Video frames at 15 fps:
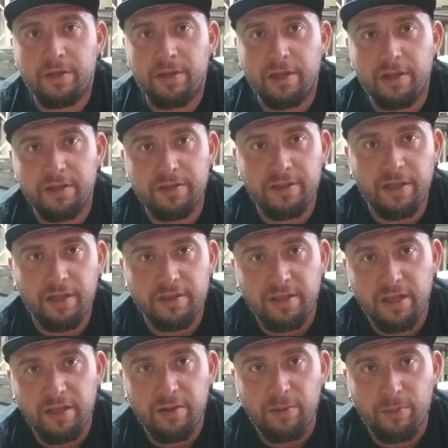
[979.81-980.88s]
Galaxy
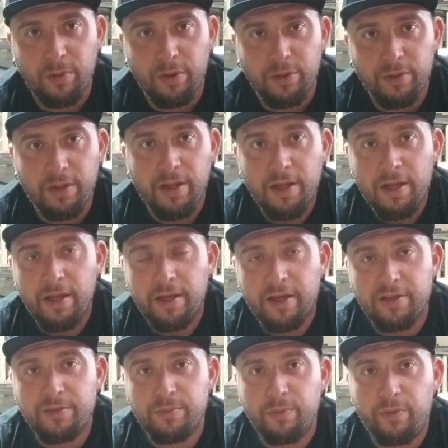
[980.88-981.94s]
S8 no more.
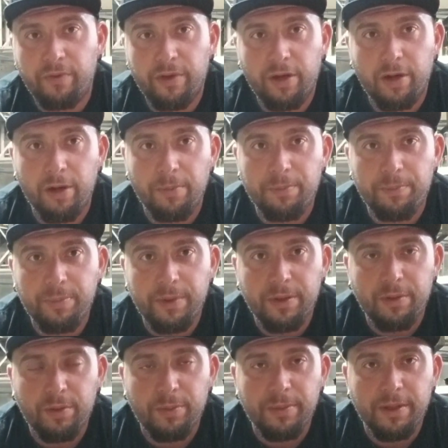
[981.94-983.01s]
Just moving it up a
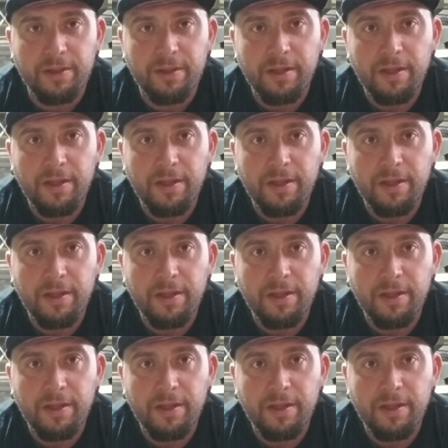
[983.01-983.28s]
little bit.